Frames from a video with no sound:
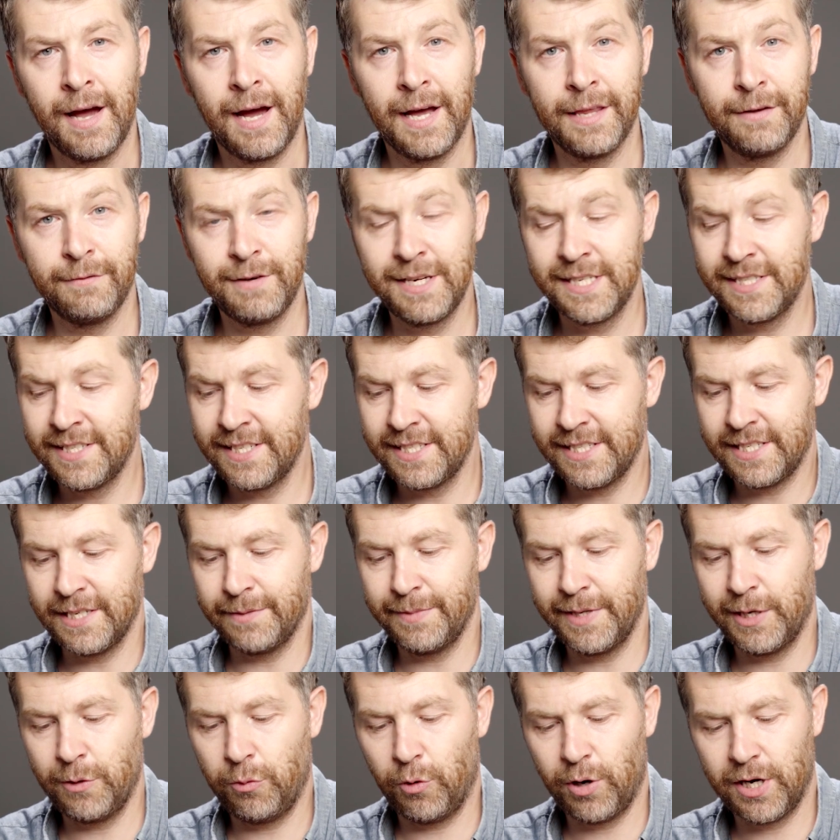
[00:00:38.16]
And the reason it's going
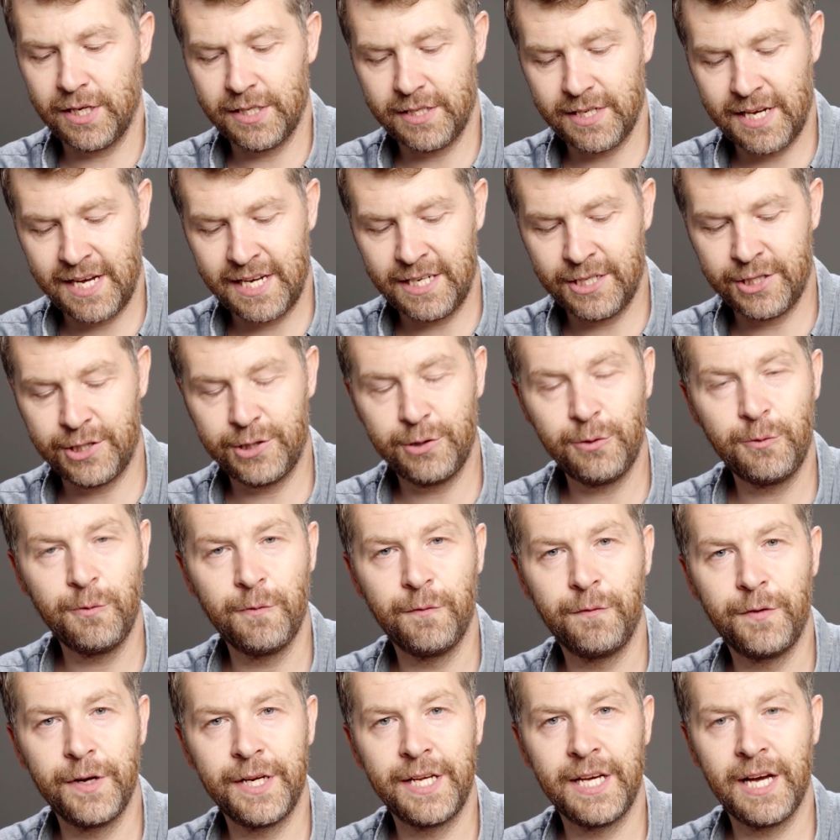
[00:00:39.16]
to be quite a short
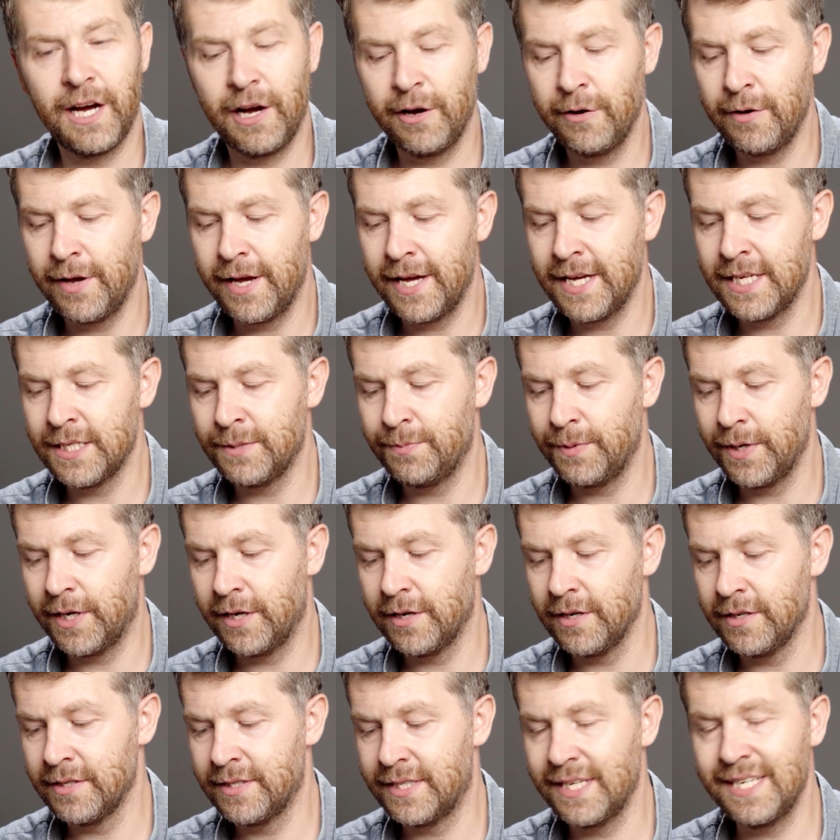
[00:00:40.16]
video is
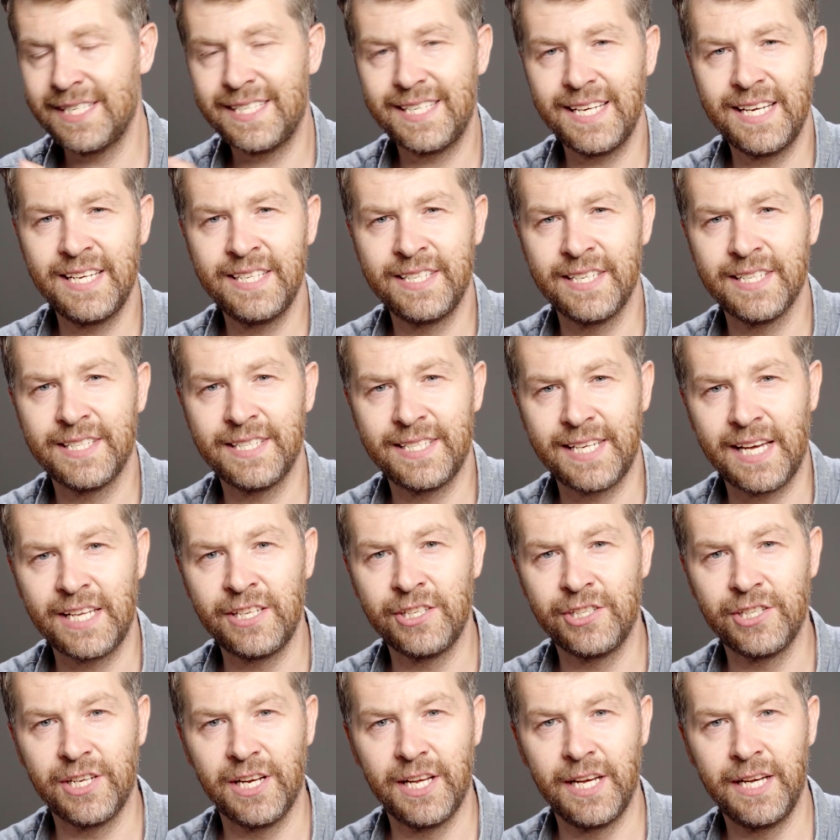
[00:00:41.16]
because this is
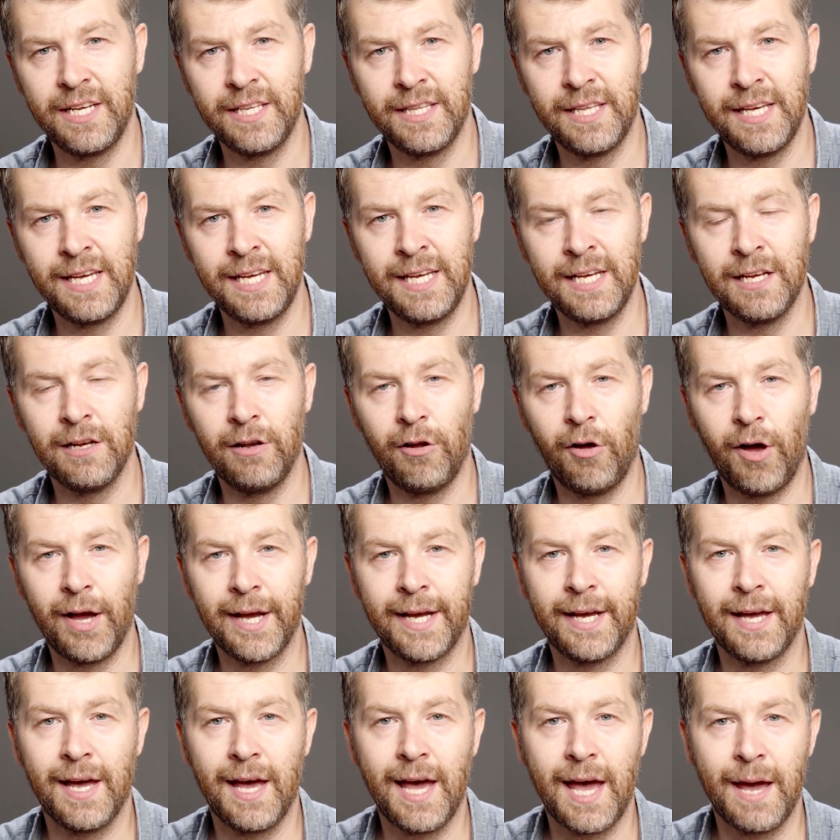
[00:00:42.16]
essentially the Leica